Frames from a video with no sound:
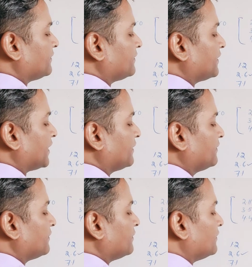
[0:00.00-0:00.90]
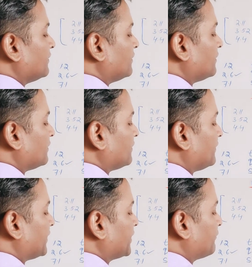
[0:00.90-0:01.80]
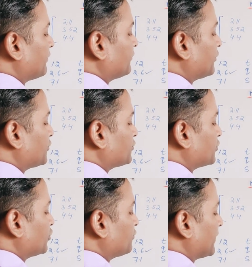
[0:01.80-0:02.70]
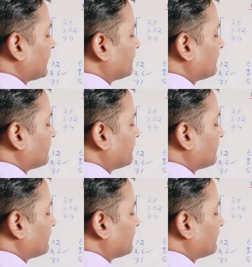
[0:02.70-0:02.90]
10. Degree of unsaturation is equal to 5.